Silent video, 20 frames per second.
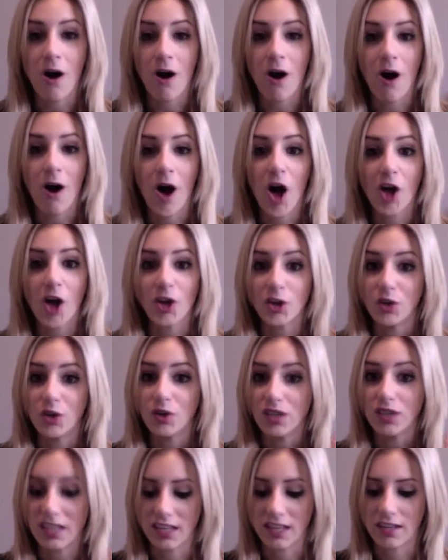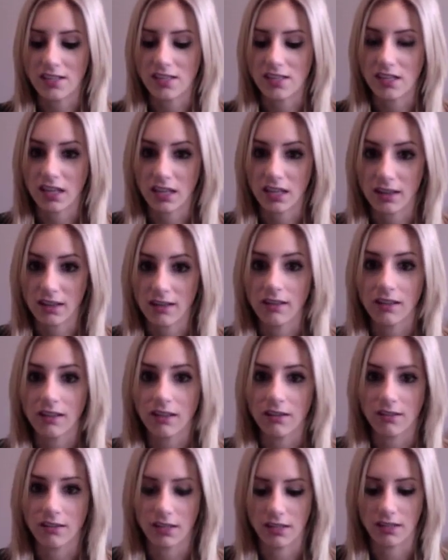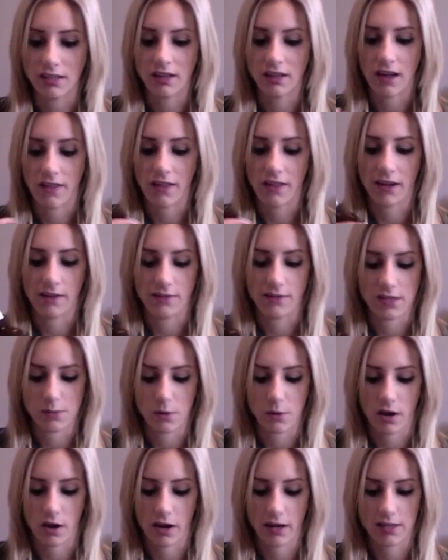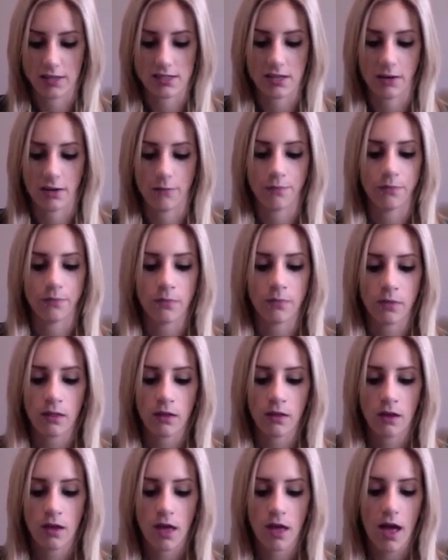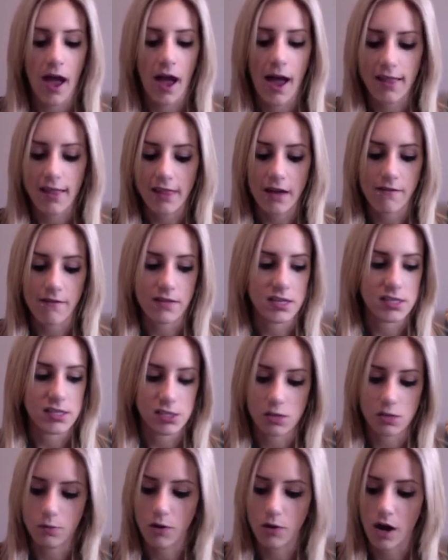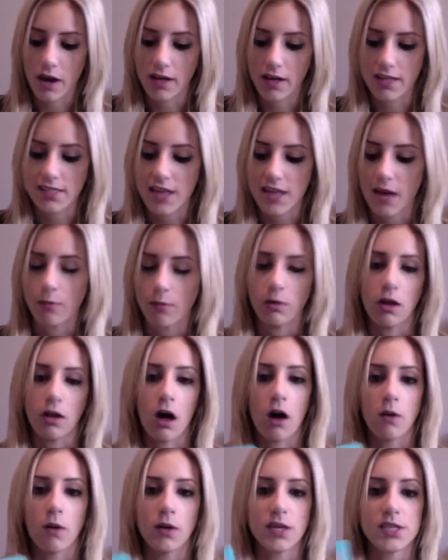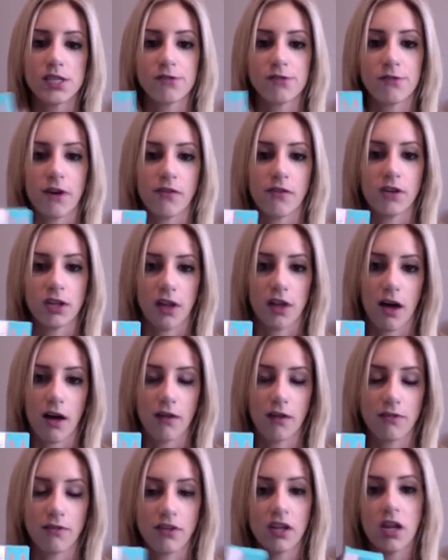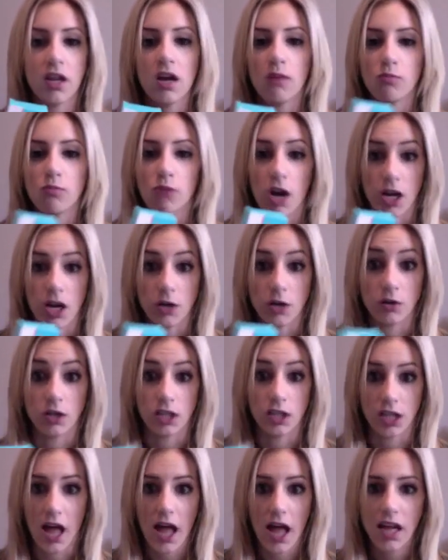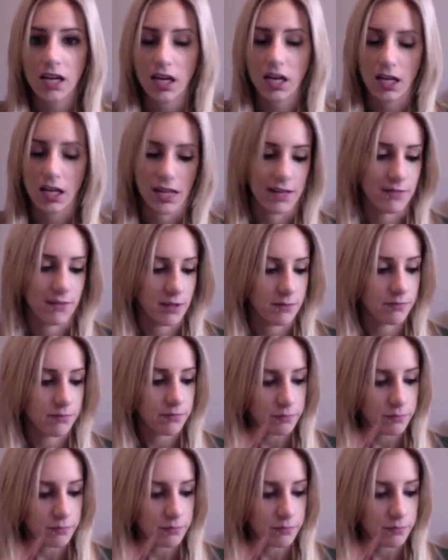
all you need. So, like, literally, you need nothing of this product. So, I love these two products. I will always forever love Moroccan oil line. I love it.